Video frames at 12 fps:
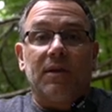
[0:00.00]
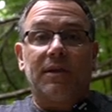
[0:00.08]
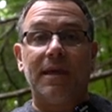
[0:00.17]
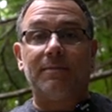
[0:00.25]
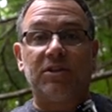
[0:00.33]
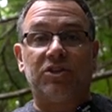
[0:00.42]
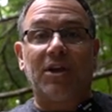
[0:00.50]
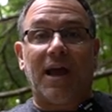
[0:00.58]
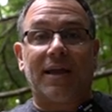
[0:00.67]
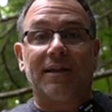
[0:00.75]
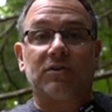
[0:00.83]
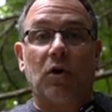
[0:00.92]
Keep the
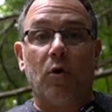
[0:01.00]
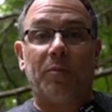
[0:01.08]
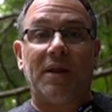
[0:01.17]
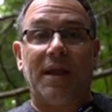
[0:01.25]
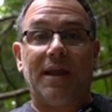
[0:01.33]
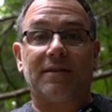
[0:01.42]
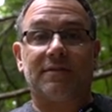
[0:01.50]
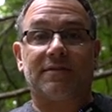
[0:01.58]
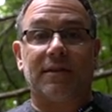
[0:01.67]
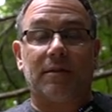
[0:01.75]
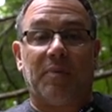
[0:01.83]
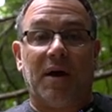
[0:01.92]
jackets open, hands
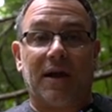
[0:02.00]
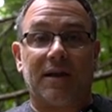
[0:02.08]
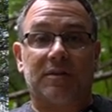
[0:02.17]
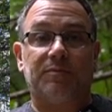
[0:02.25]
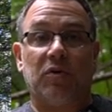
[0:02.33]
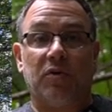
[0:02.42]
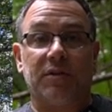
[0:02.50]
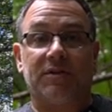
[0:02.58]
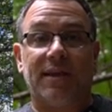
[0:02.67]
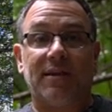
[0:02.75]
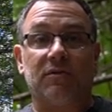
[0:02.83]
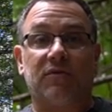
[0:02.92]
inside the pockets, pull the
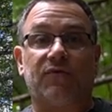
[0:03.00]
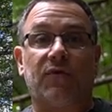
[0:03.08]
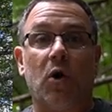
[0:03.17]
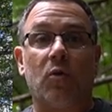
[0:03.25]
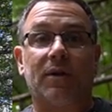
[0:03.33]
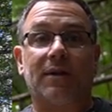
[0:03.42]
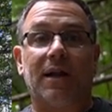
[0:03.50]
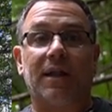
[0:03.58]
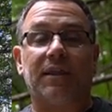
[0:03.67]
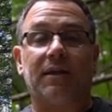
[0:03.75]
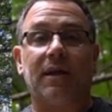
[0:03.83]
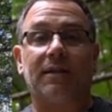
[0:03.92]
tails forward, kind
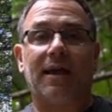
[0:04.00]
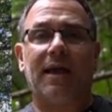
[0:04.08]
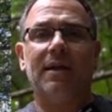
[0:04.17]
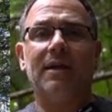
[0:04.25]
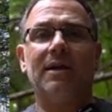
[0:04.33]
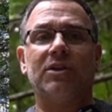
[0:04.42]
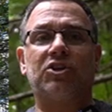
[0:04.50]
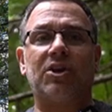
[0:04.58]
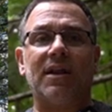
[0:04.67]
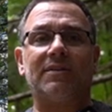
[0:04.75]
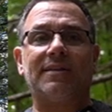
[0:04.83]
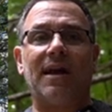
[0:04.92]
of thing like that.
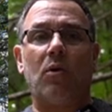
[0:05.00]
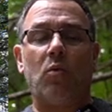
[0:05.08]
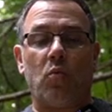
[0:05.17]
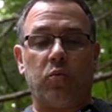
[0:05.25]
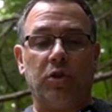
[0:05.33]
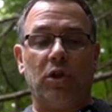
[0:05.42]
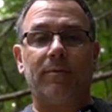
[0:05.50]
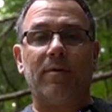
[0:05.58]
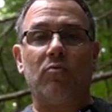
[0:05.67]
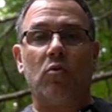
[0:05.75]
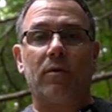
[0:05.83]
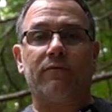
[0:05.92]
Chest out, a little bit
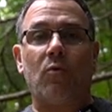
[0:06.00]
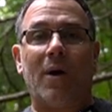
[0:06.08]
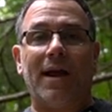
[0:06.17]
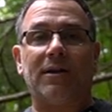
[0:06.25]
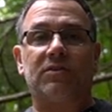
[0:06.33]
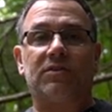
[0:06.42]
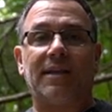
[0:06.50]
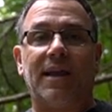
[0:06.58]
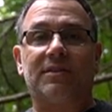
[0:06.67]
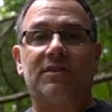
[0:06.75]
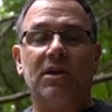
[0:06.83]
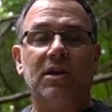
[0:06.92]
more of a wider
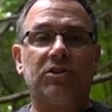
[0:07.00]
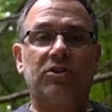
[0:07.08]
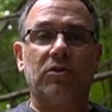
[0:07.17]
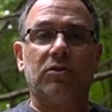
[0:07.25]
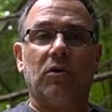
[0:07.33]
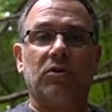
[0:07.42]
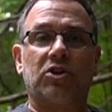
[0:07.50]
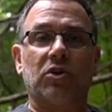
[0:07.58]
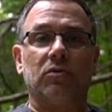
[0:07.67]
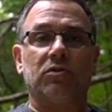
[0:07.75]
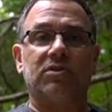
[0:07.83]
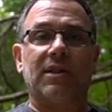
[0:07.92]
stance, turn those
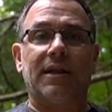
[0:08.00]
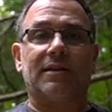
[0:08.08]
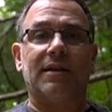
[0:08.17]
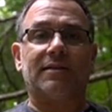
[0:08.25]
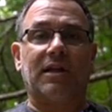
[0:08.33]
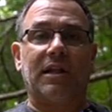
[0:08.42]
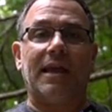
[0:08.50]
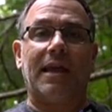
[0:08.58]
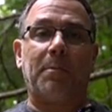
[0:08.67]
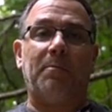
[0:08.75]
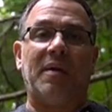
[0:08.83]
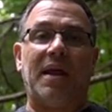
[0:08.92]
shoulders like this, click,
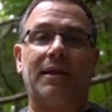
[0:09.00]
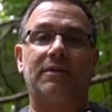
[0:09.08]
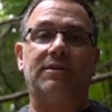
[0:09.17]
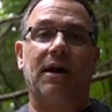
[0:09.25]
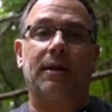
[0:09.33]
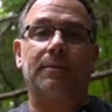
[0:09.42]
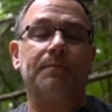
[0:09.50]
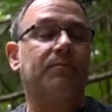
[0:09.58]
bang, done.